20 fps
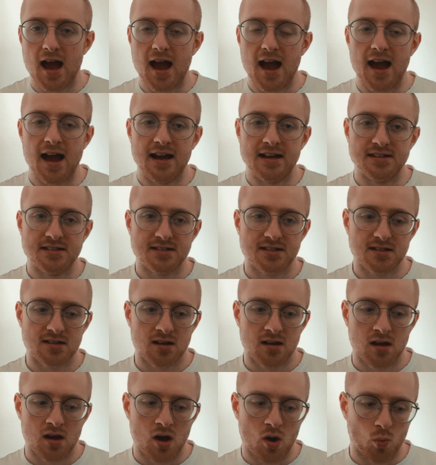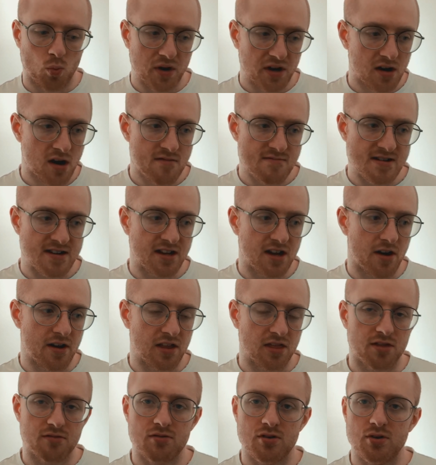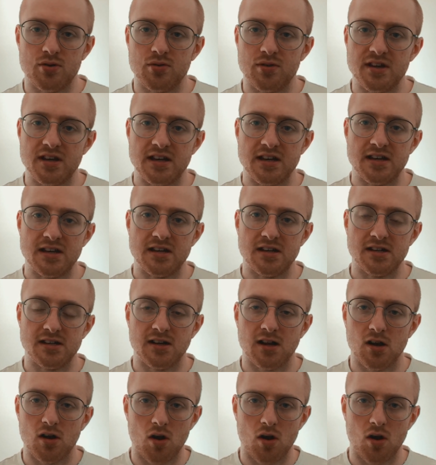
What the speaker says: and we're currently going through the